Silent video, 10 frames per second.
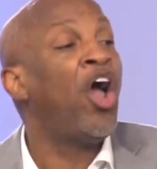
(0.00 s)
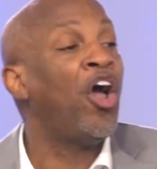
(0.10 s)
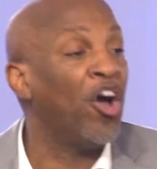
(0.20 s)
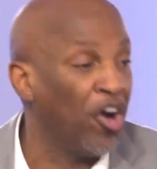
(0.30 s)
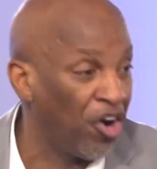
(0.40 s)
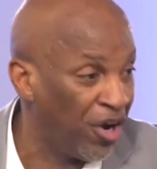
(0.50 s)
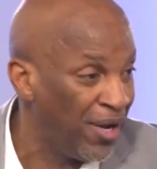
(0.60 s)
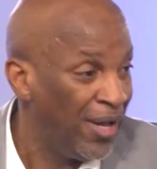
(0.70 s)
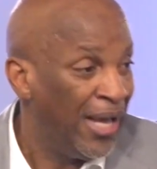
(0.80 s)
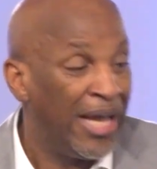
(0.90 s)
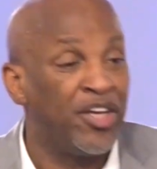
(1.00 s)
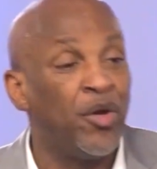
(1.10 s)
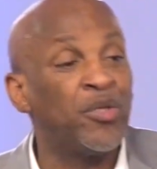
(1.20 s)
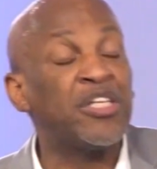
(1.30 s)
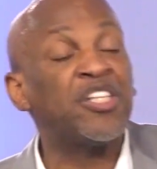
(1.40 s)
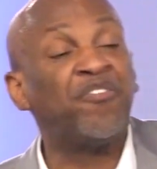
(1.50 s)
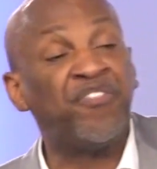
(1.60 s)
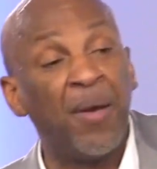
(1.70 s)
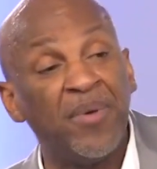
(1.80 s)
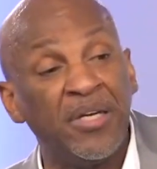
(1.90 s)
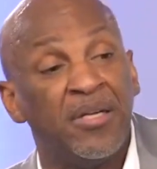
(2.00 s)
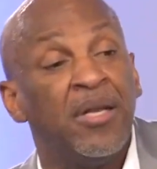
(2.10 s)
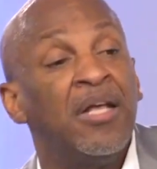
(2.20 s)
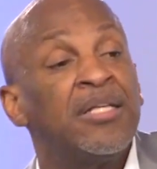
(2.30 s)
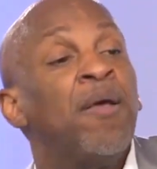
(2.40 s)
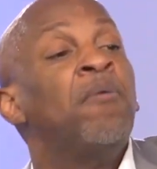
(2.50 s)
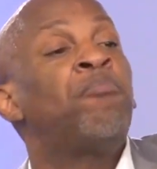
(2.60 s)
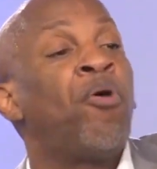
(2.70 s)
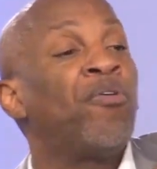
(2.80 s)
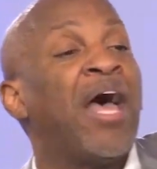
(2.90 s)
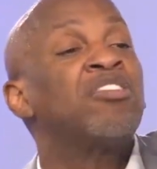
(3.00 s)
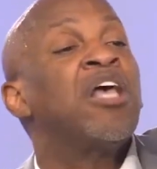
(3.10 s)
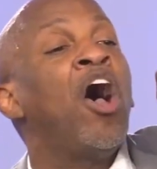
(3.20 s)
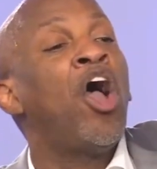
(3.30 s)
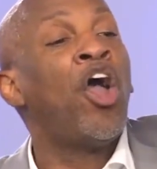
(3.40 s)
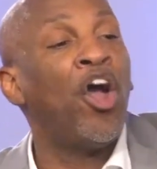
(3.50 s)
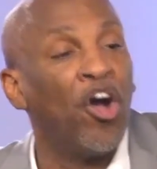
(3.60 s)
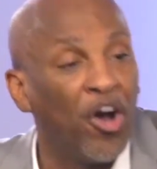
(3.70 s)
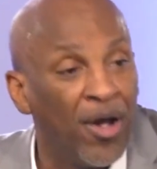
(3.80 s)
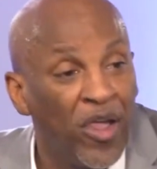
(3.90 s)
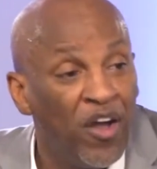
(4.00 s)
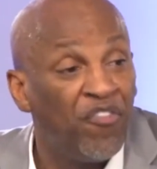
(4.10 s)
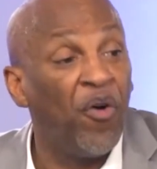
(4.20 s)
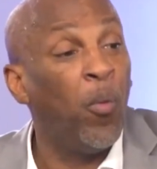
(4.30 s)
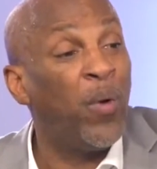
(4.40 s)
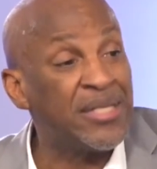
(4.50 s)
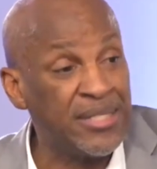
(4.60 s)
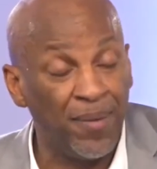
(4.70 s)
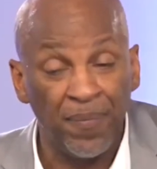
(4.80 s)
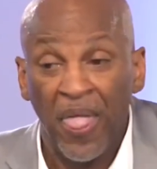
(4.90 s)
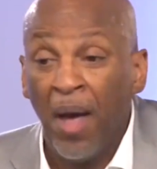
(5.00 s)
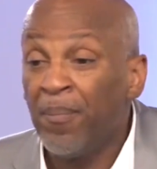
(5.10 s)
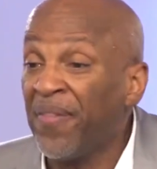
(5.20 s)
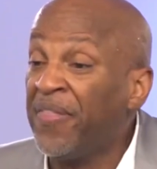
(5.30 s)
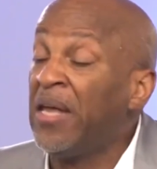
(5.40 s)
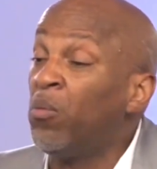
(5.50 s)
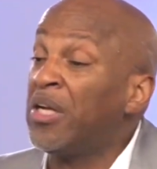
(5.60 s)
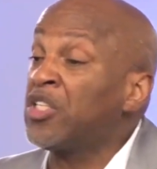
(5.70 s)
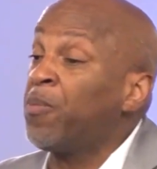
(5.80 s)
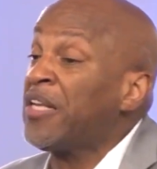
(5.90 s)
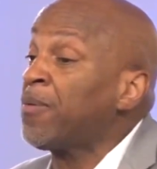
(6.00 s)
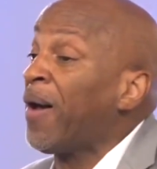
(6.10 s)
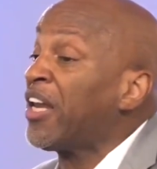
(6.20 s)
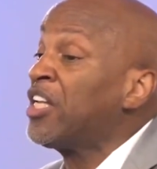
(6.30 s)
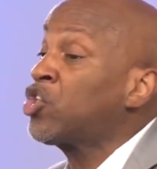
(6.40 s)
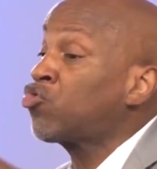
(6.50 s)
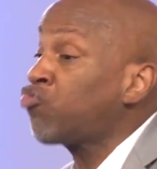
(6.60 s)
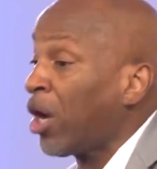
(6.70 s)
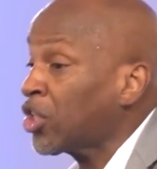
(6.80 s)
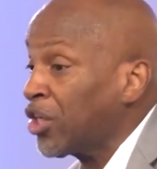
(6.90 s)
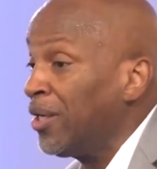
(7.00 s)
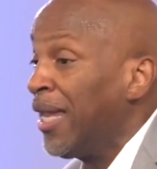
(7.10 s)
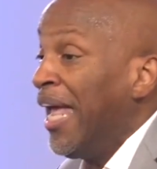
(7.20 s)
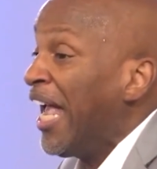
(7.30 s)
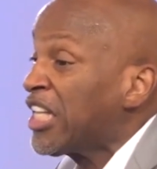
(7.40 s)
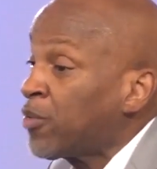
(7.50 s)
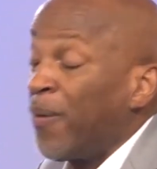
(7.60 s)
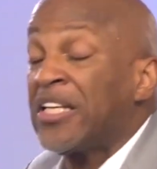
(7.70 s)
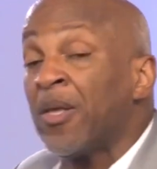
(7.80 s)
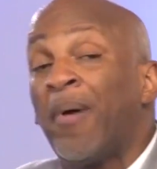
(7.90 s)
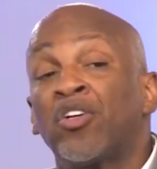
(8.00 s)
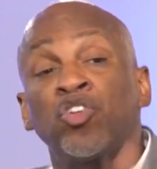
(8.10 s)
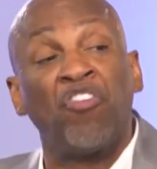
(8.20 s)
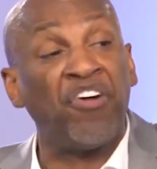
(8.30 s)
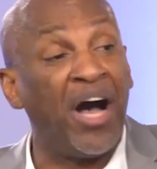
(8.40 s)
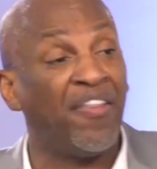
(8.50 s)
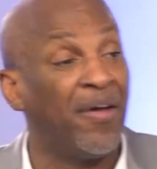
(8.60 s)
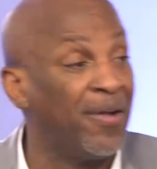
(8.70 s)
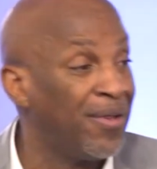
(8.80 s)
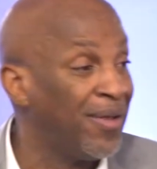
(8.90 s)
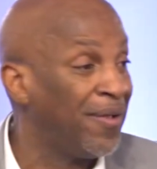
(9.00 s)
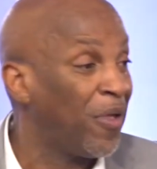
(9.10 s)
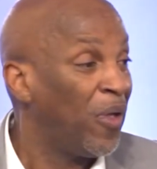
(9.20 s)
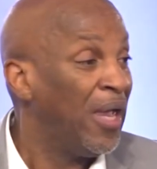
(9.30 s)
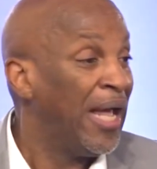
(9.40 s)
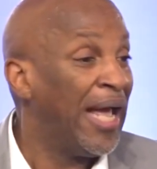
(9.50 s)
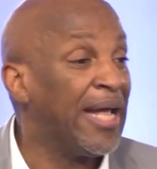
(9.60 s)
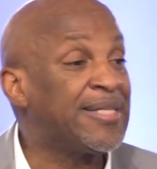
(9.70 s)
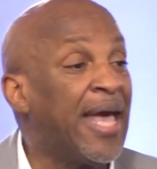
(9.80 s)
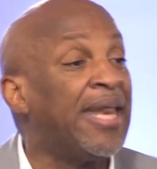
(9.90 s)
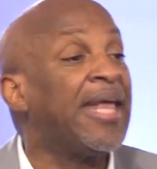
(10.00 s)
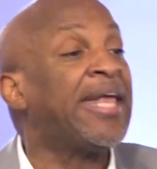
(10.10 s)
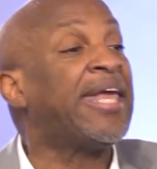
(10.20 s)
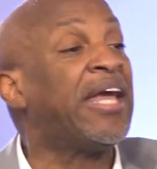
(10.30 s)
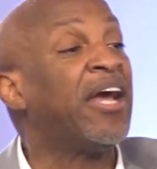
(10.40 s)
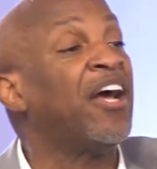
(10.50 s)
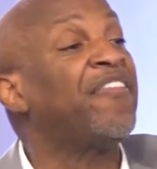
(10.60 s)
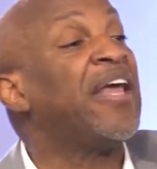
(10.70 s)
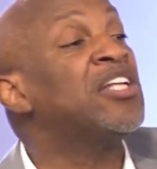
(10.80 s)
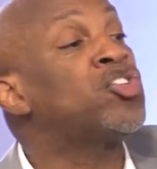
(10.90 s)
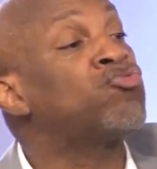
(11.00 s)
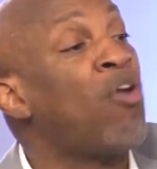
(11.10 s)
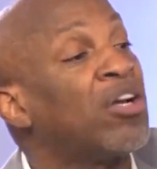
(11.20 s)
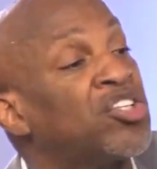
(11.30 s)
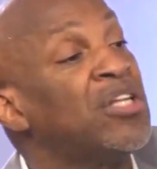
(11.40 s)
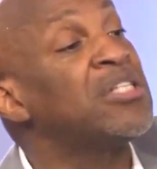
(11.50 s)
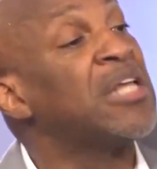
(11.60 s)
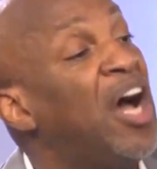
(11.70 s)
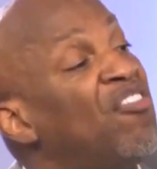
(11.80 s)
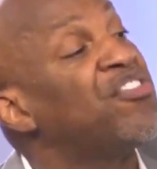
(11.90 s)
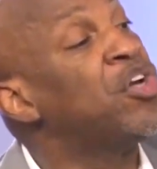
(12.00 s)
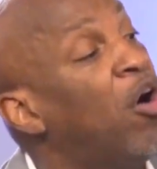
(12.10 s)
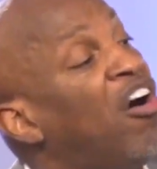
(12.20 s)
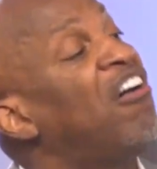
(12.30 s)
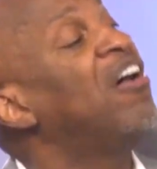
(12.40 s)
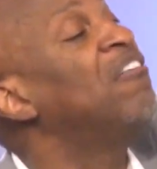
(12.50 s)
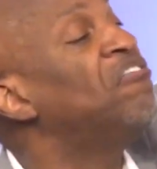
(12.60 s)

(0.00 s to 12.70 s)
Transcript: her. It uses the feminine pronoun her for wisdom. But then when it speaks about instruction, it speaks about your father. Yeah. It said, hear the instructions of your